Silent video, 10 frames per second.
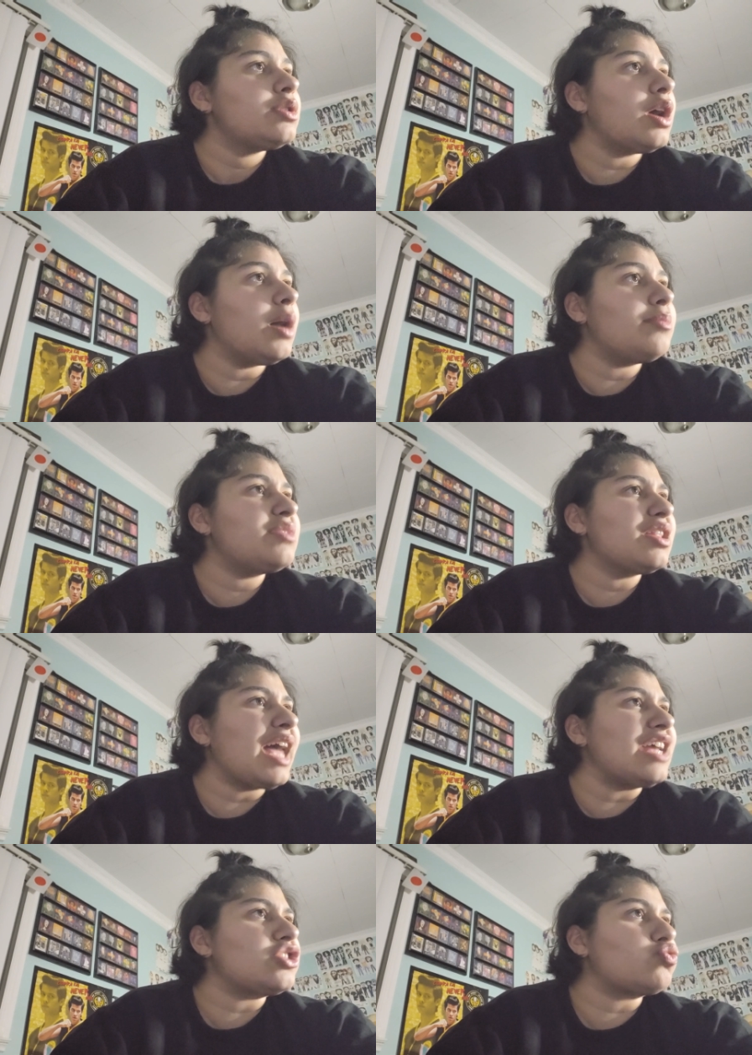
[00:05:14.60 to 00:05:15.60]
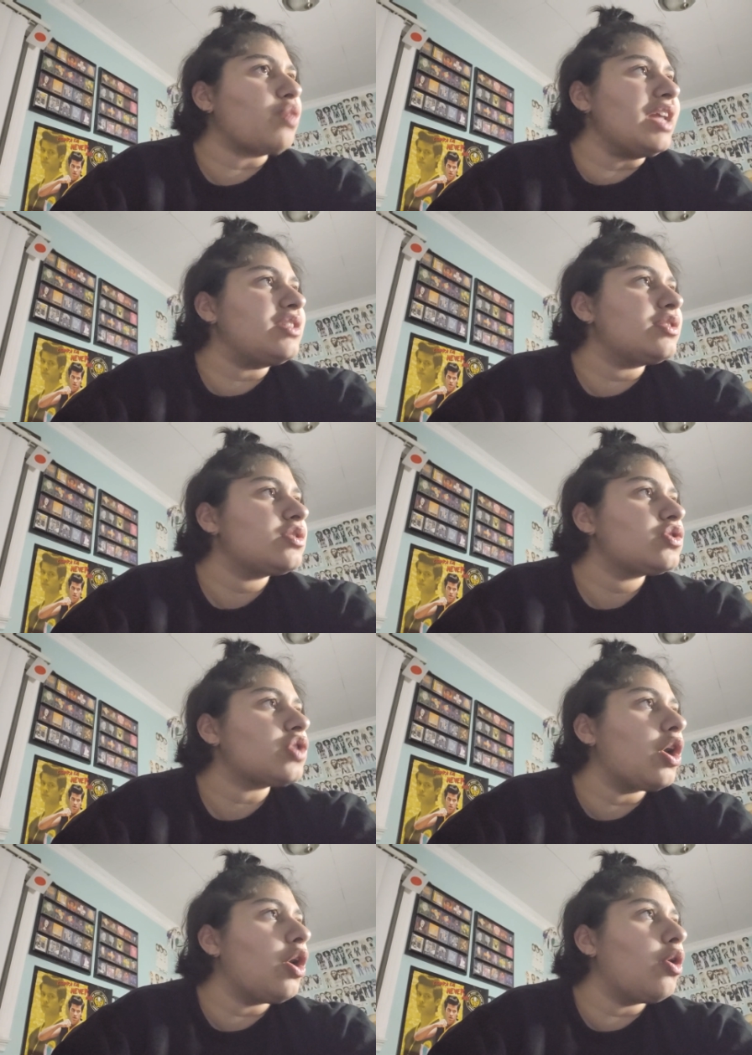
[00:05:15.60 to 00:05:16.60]
um, the Last Rites.
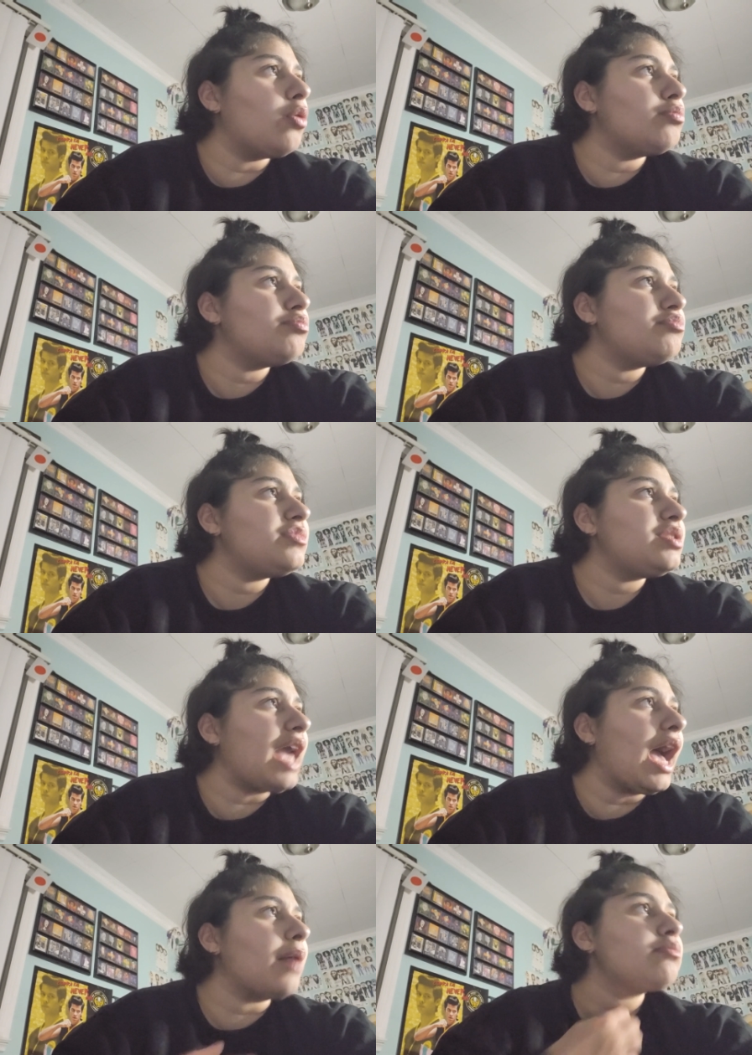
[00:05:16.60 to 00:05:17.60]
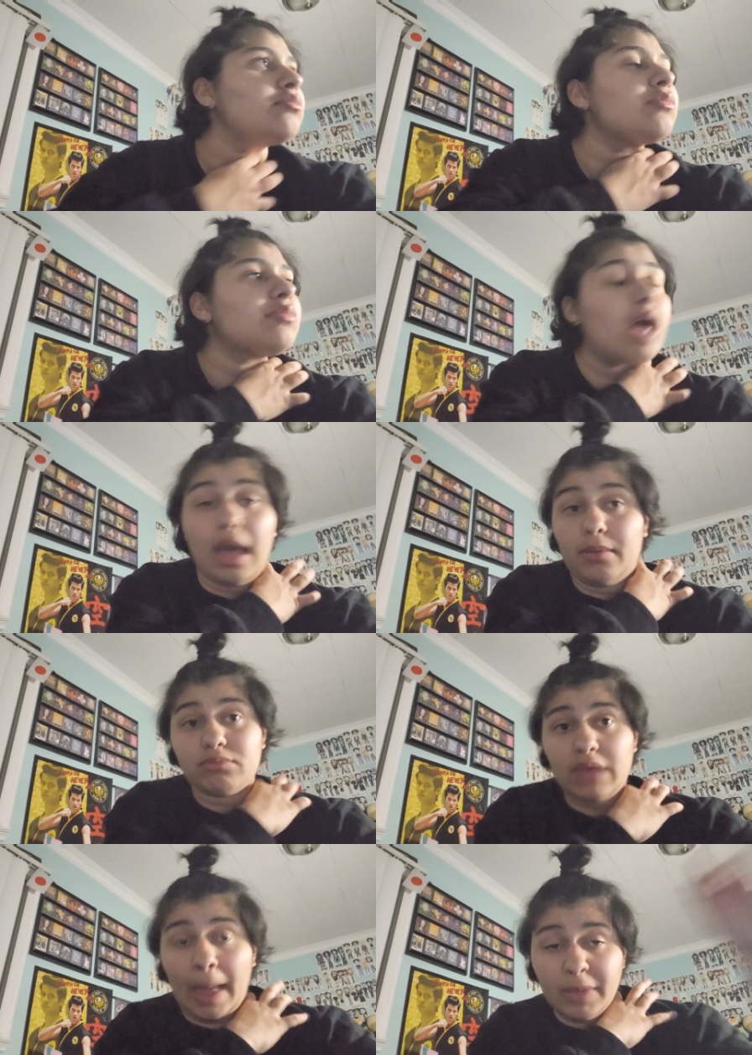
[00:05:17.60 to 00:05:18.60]
So, yeah.
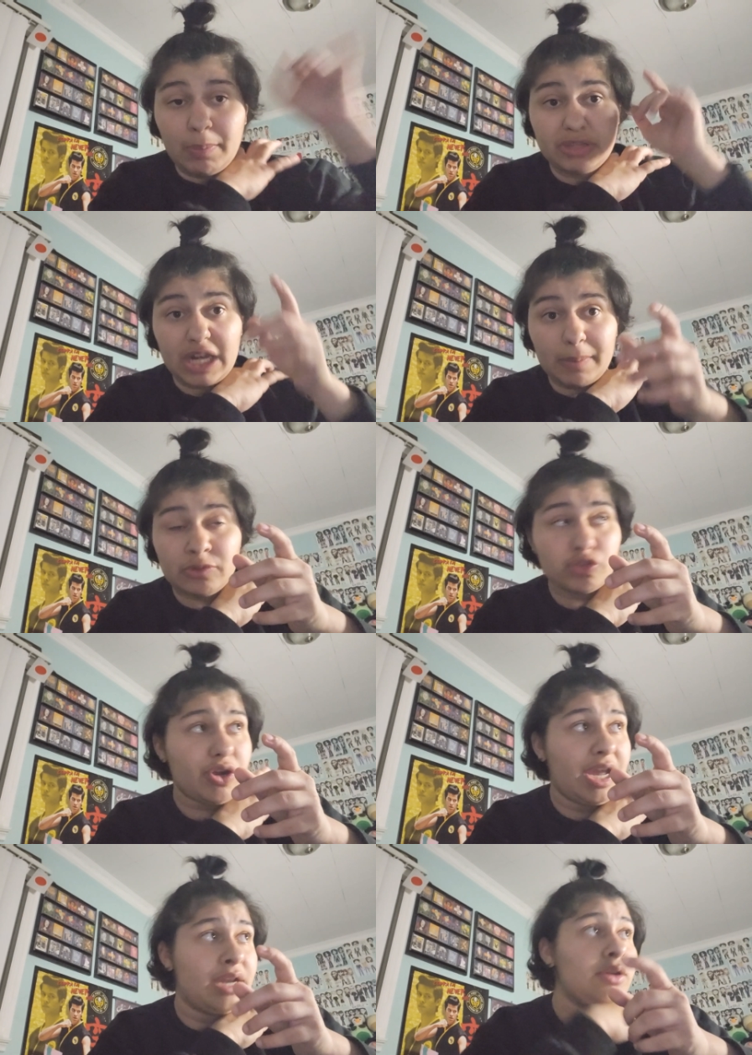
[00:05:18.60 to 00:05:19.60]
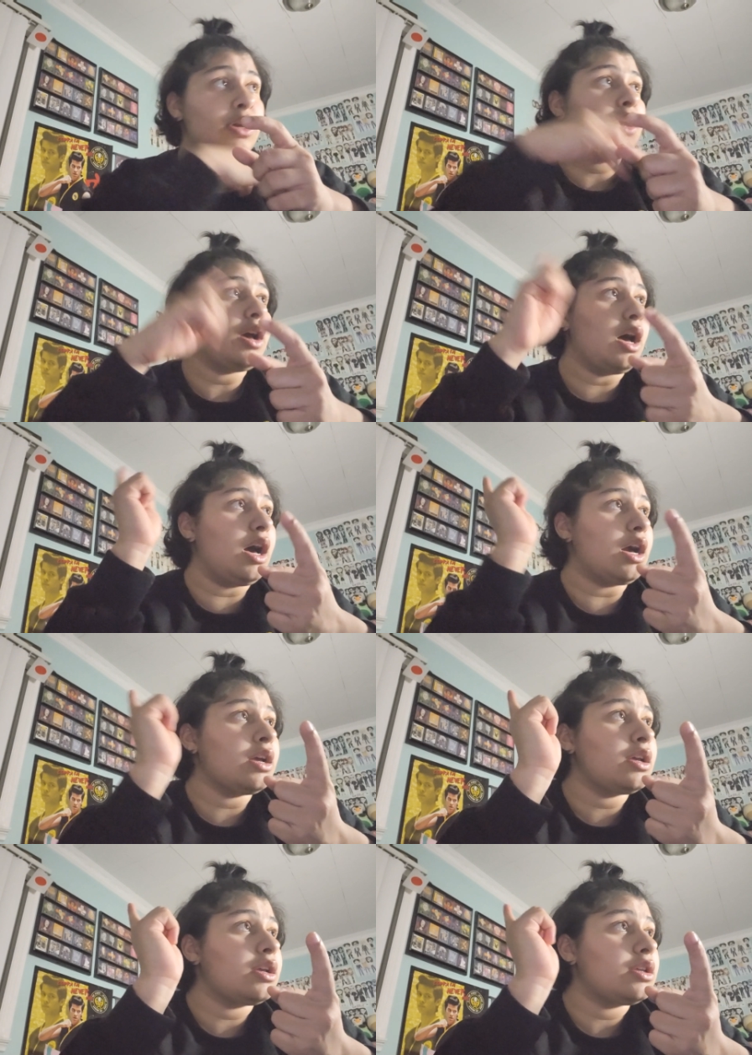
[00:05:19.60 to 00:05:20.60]
Um, I'm going to put that up on screen. Uh,
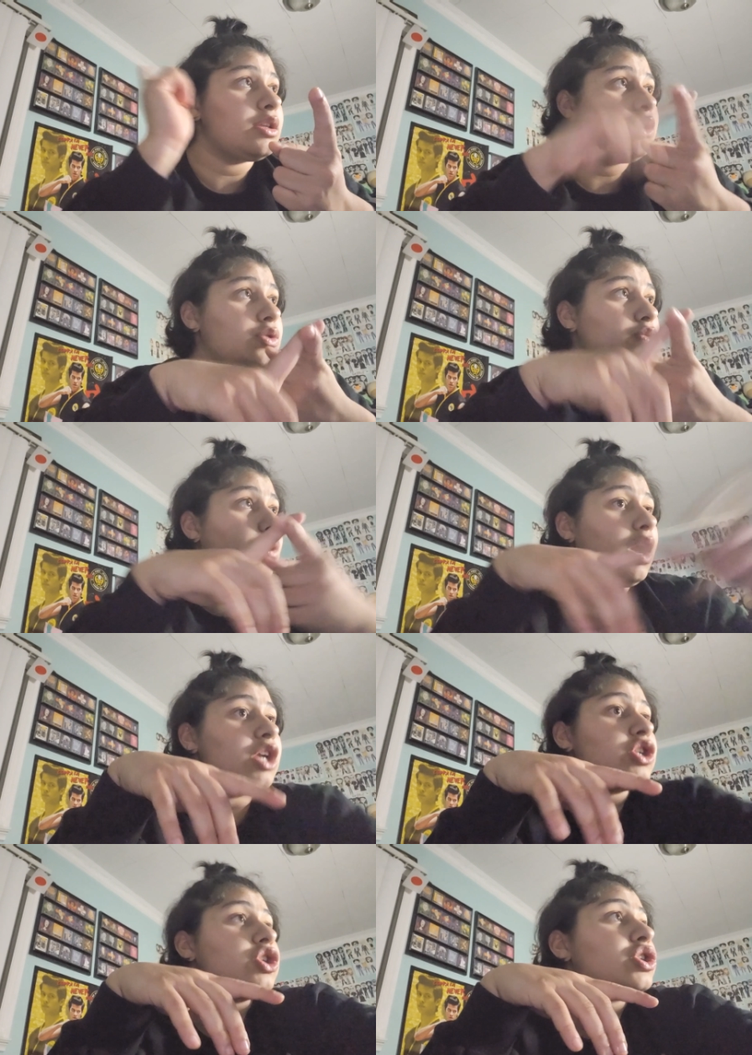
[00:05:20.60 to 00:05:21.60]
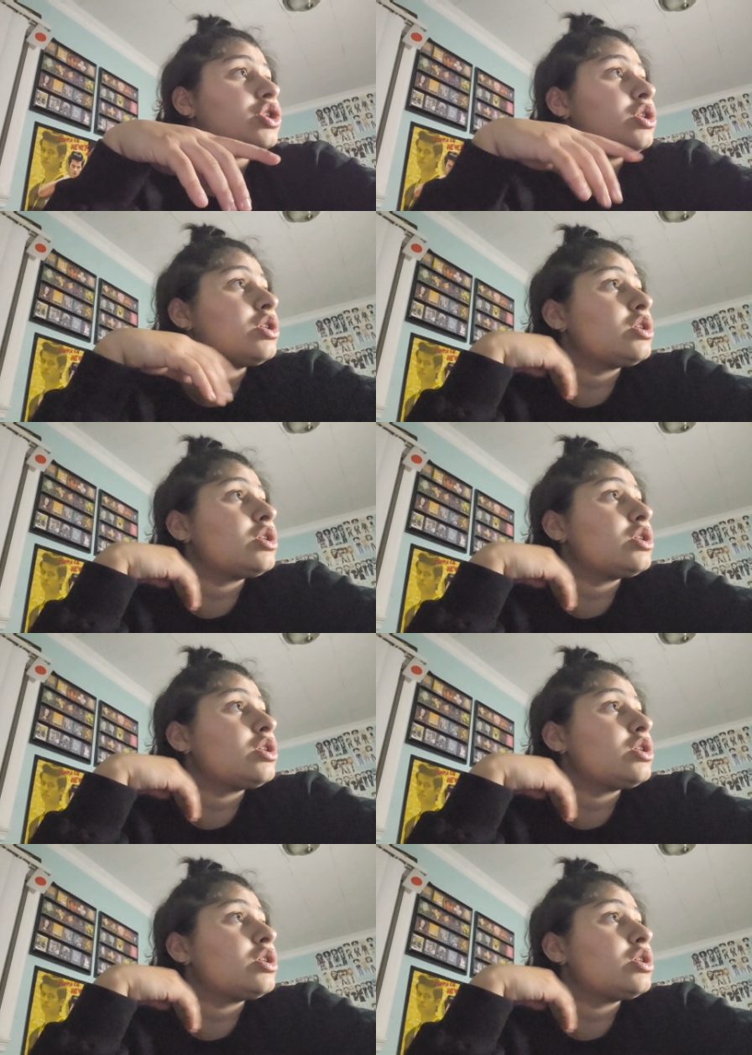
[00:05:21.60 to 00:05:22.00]
you watch...